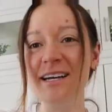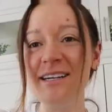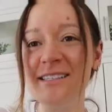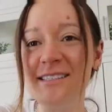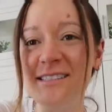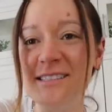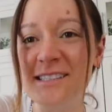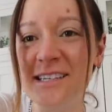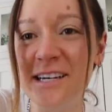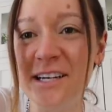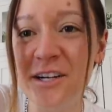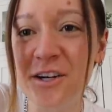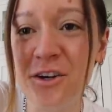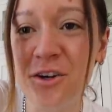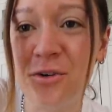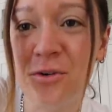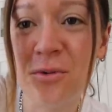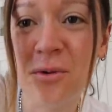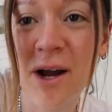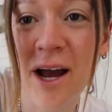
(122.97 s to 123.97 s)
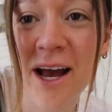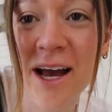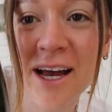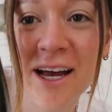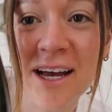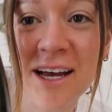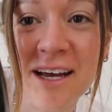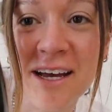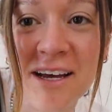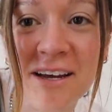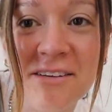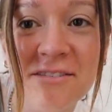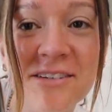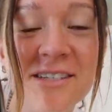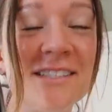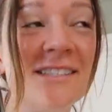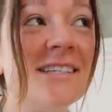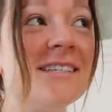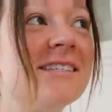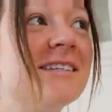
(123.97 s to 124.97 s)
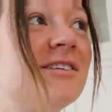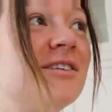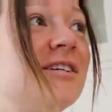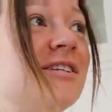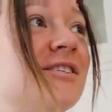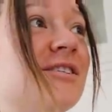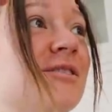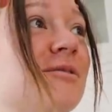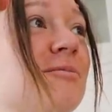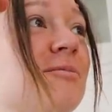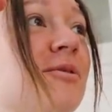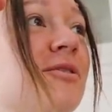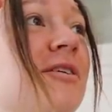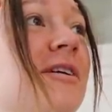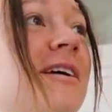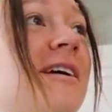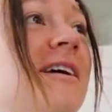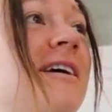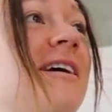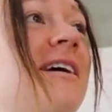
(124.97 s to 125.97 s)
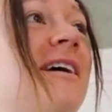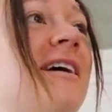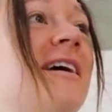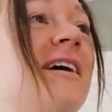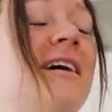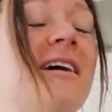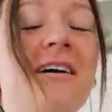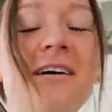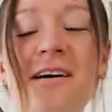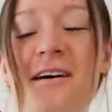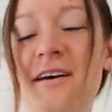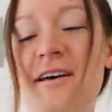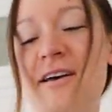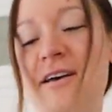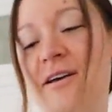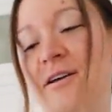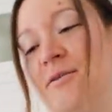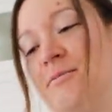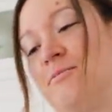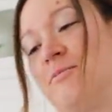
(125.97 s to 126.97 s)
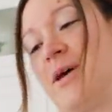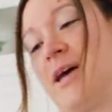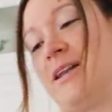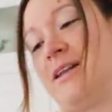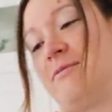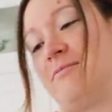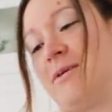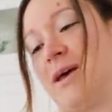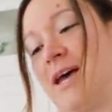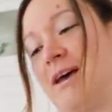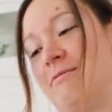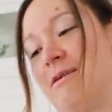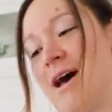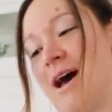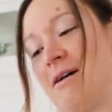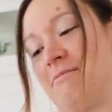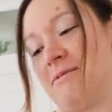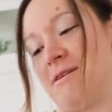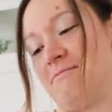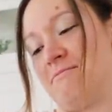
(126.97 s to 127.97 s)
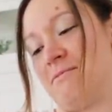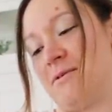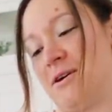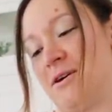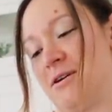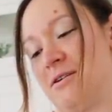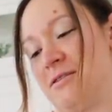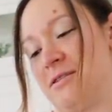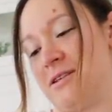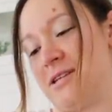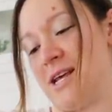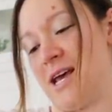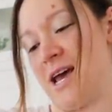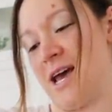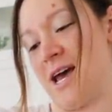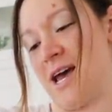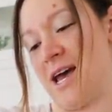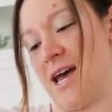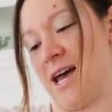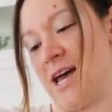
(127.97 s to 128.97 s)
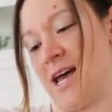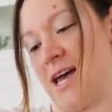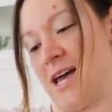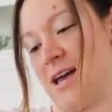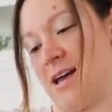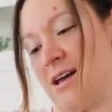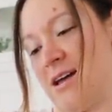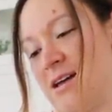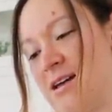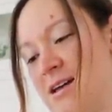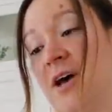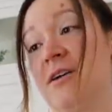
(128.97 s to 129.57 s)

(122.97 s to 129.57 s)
It's engraved. It says Alisha Marie. Benebabe, happy birthday.